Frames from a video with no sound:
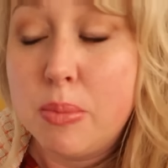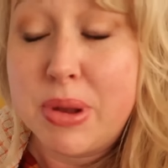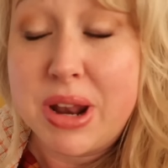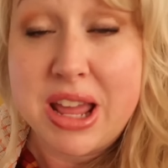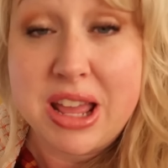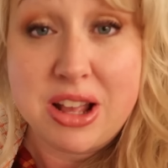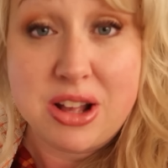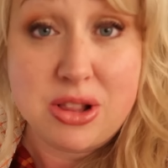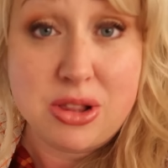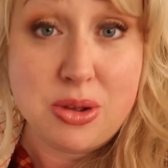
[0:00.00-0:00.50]
But
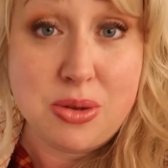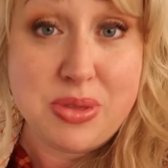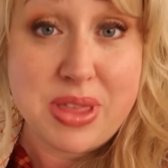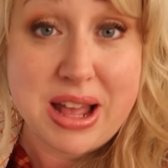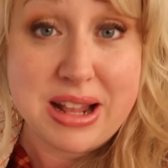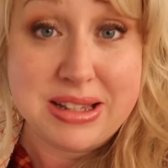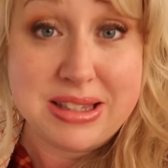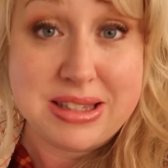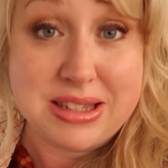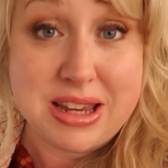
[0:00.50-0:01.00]
I include
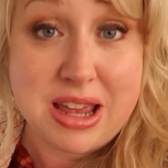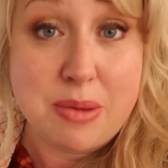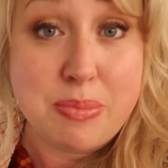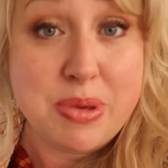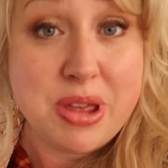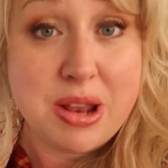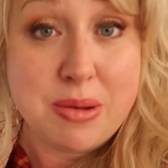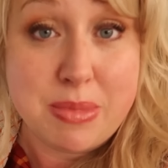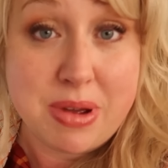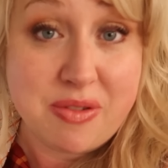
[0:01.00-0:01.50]
that
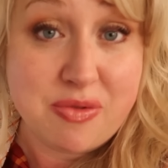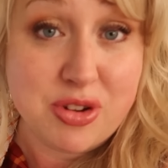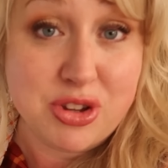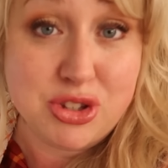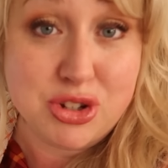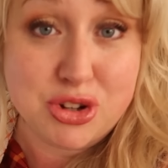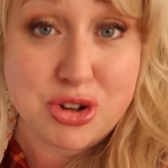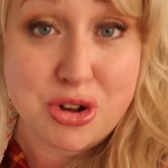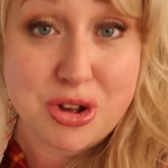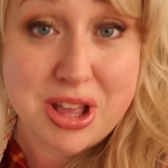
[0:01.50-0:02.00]
step in my
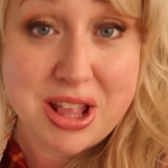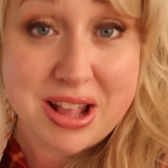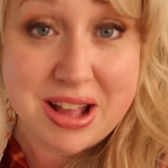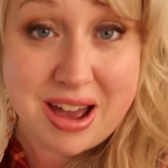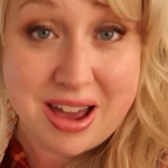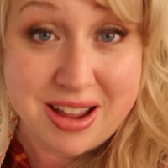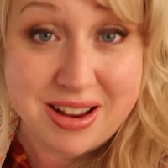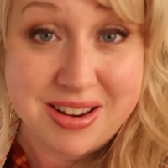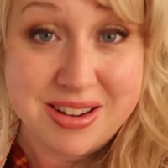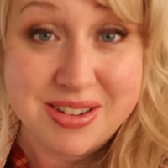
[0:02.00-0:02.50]
freezer cooking
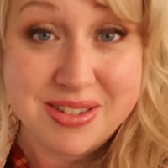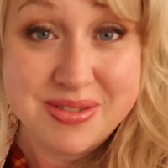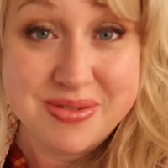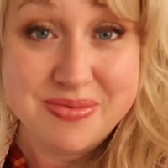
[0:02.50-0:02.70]
guide.